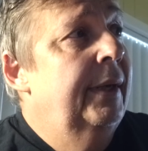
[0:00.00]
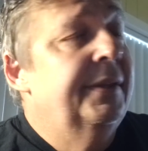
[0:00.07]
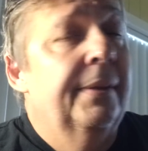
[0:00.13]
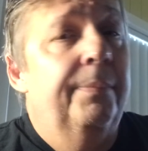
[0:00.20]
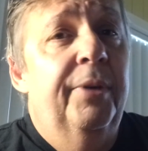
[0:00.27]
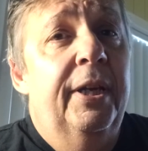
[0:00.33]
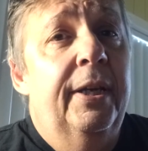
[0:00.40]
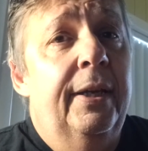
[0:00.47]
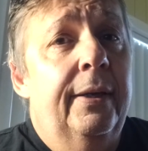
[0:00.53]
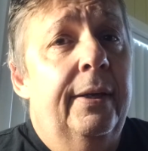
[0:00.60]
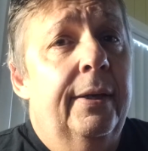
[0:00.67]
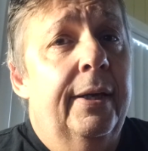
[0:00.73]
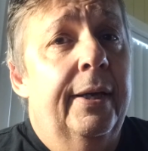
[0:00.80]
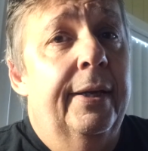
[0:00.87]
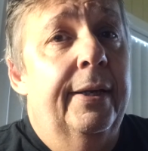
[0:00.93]
a
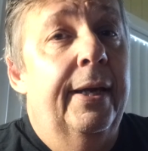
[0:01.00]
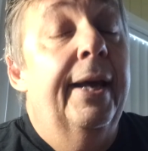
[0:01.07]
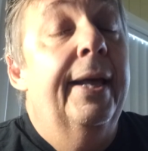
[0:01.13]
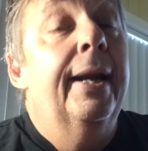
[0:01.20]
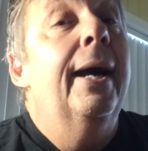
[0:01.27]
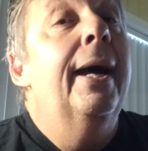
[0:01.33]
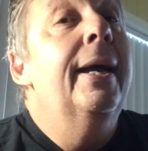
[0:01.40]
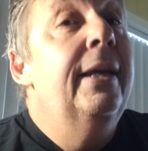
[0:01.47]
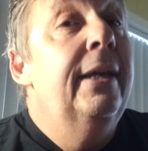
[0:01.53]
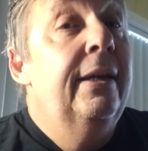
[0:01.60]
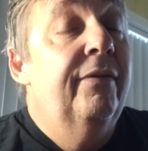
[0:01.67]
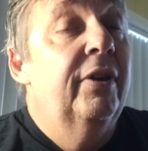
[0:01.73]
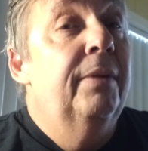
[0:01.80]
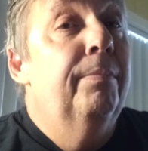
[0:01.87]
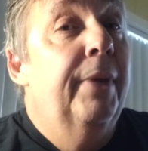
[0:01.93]
pity. And I
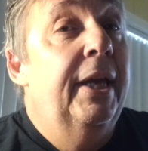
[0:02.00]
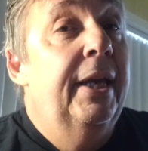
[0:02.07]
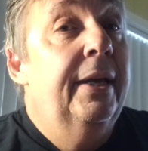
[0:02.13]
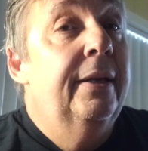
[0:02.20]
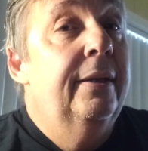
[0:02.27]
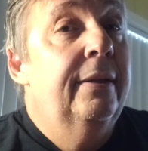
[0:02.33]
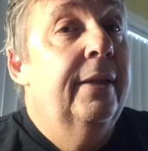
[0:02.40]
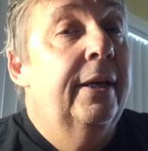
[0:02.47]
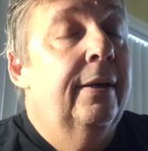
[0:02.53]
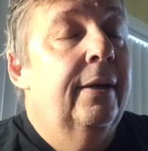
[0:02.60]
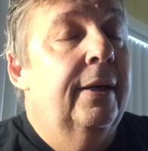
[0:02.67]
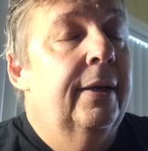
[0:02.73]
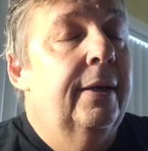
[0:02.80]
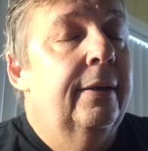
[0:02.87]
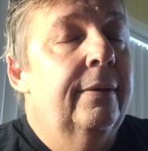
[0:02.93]
even make
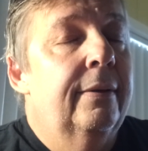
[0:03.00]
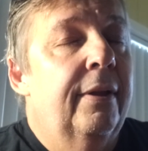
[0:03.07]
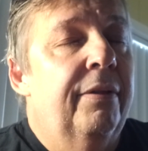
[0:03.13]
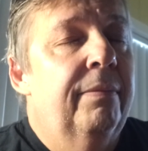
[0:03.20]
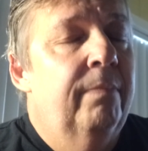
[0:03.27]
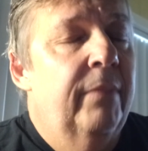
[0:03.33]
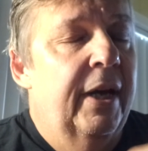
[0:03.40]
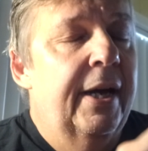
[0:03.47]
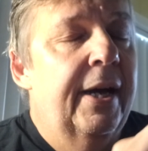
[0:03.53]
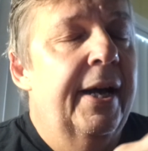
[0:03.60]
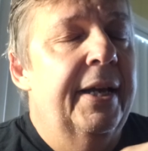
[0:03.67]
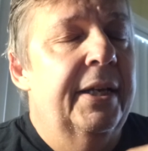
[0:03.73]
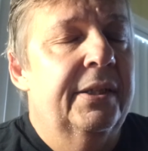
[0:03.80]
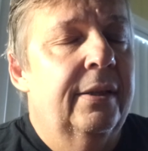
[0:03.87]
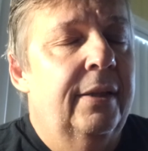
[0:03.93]
the
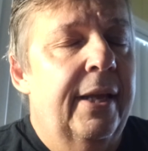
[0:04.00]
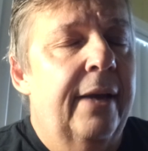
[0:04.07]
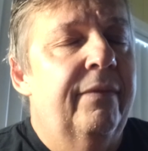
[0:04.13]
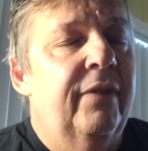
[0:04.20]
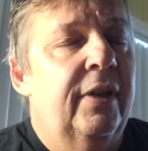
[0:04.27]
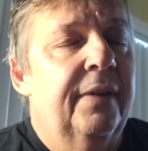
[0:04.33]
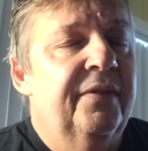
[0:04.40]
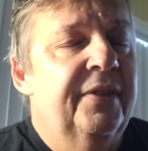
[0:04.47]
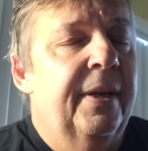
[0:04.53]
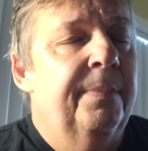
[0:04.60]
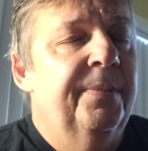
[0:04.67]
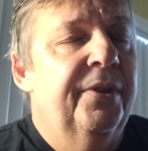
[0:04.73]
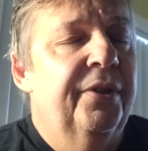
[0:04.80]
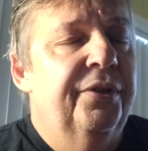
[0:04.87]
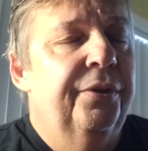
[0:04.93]
highest level of
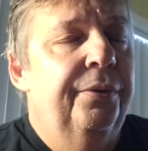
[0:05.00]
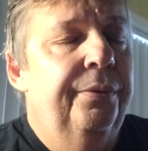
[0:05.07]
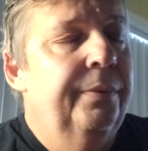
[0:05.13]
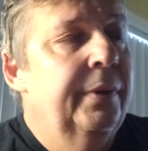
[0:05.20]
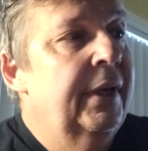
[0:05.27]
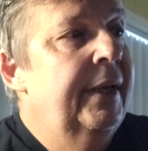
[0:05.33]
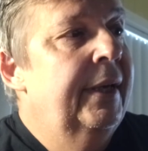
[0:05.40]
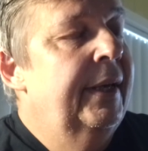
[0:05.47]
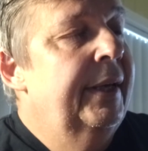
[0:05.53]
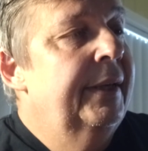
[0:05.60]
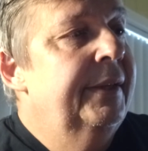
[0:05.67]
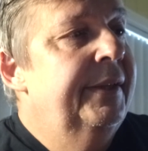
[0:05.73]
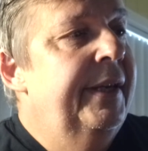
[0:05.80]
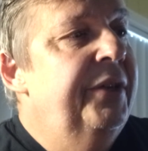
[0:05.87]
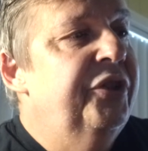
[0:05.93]
substitute
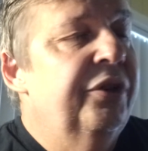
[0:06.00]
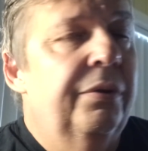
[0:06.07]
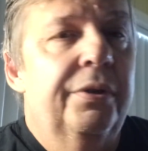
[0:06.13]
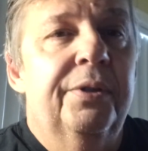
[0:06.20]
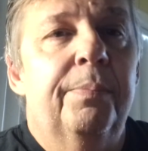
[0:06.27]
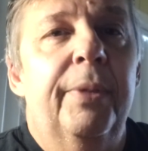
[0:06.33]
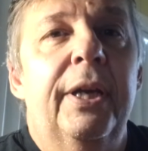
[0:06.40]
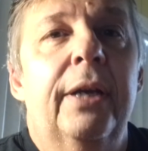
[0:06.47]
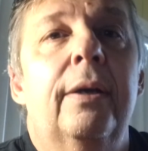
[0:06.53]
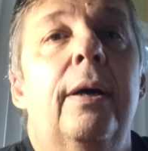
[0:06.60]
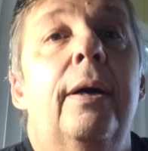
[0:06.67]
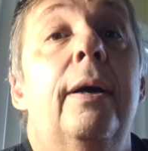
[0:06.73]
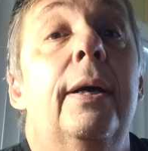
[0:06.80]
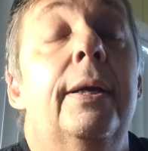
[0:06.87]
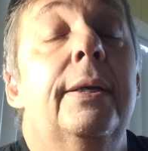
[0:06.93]
teachers
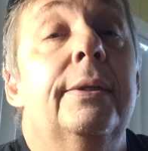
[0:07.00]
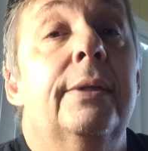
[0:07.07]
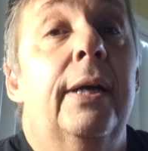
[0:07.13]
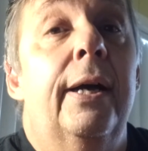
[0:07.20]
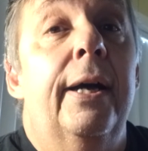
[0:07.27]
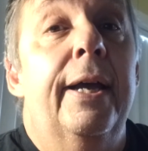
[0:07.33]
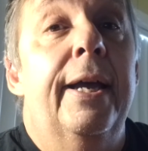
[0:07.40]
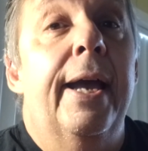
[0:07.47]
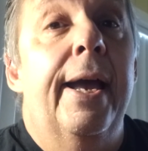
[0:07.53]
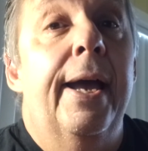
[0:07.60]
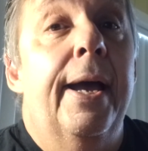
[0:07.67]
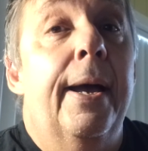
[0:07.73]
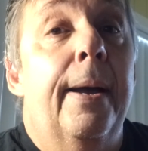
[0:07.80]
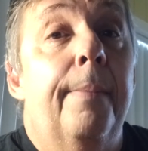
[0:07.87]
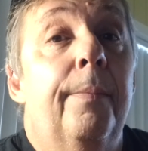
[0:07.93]
because I
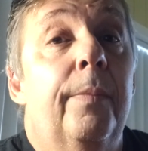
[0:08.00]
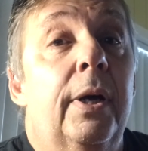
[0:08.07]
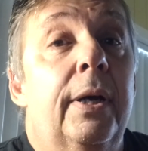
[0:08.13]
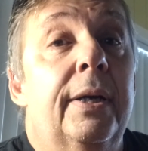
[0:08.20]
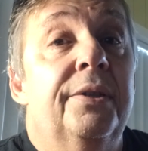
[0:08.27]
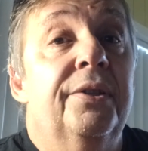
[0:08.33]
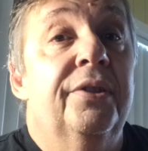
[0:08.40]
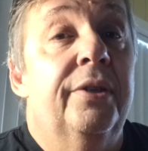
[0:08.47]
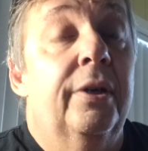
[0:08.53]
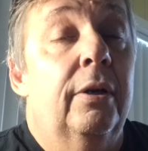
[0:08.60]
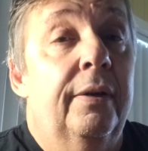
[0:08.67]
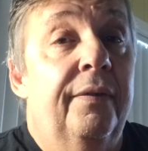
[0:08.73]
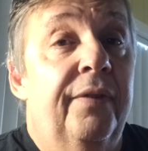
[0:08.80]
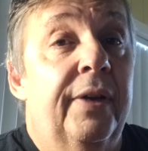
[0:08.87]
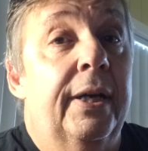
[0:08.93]
am a
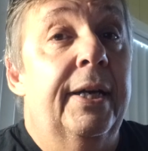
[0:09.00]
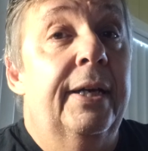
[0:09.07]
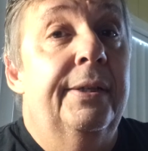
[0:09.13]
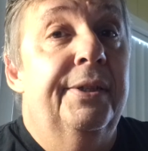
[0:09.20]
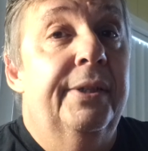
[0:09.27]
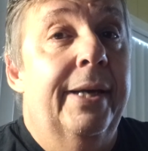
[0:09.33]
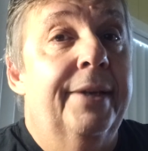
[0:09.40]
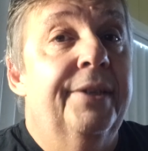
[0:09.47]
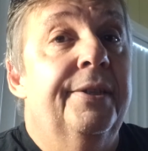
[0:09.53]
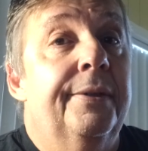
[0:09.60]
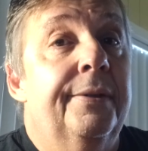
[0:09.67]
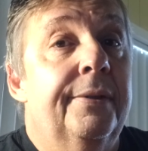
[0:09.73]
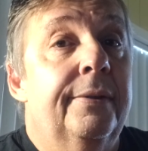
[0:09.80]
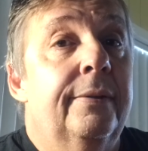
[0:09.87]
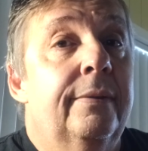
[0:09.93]
certified
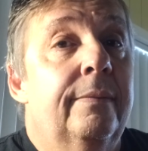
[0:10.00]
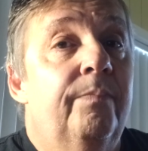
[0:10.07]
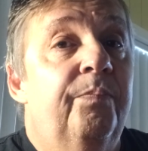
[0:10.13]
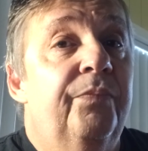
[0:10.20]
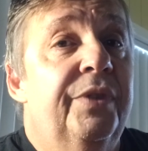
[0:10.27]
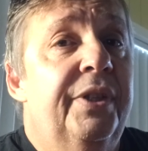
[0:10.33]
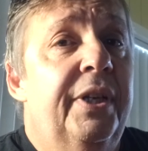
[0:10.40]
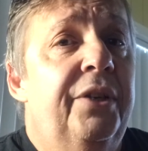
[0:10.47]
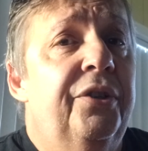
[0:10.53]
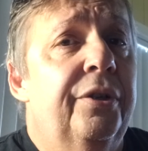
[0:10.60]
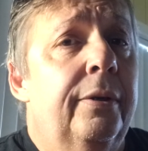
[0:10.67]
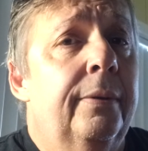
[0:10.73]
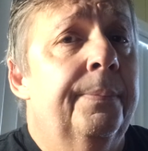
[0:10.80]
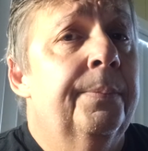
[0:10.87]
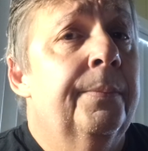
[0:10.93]
Texas teacher.